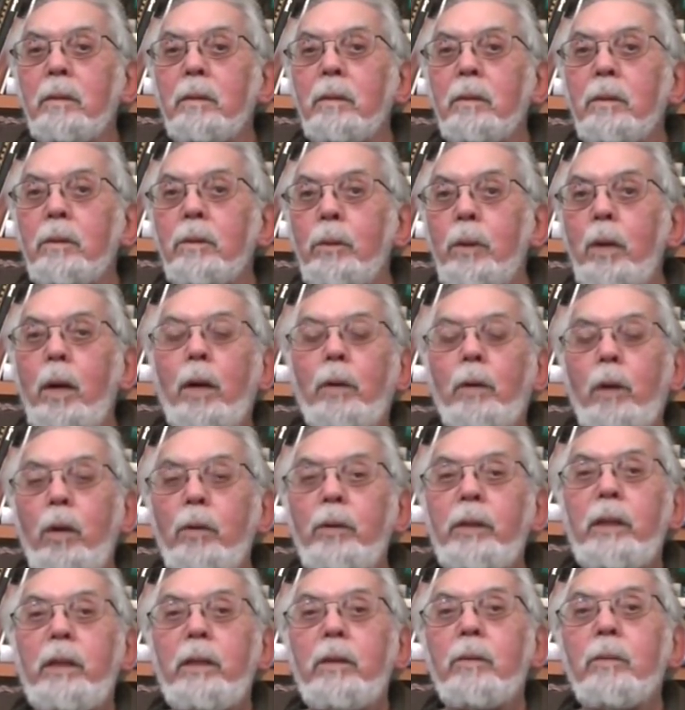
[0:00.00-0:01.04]
through our
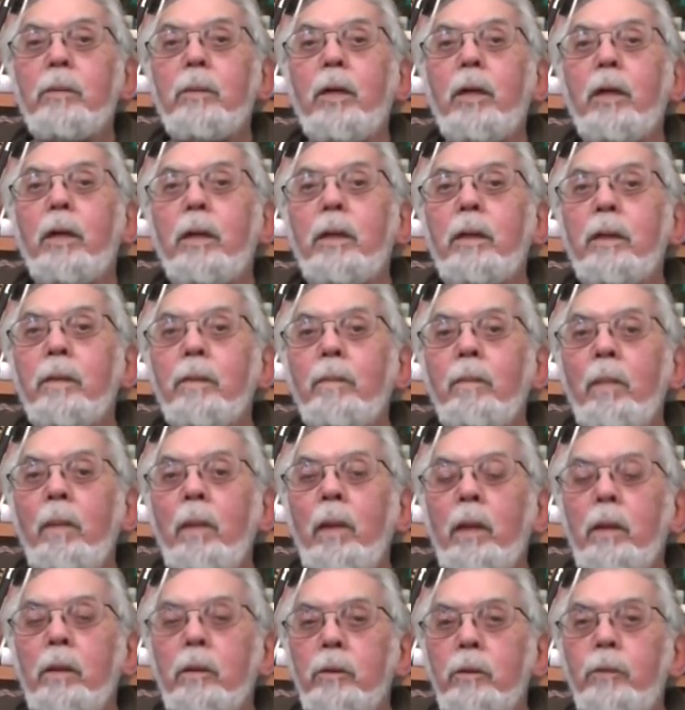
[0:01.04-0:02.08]
own inner work,
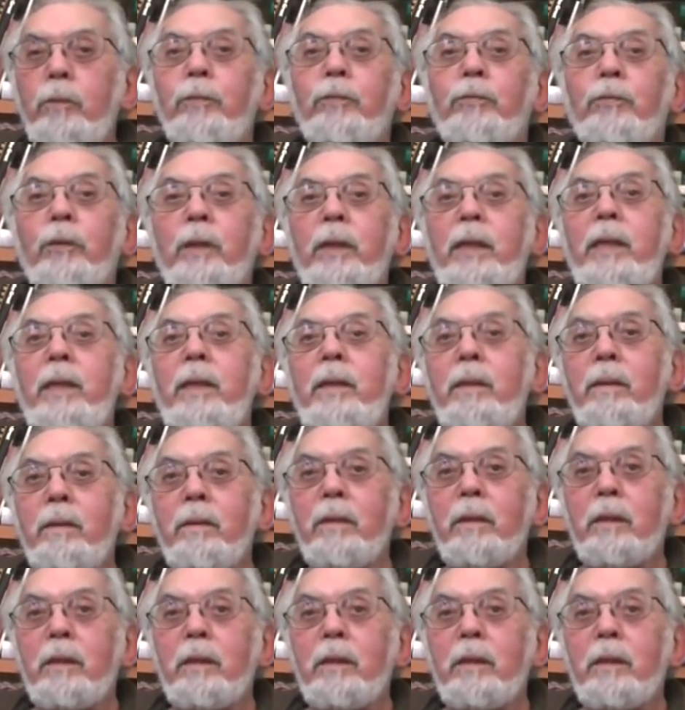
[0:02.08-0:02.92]
to free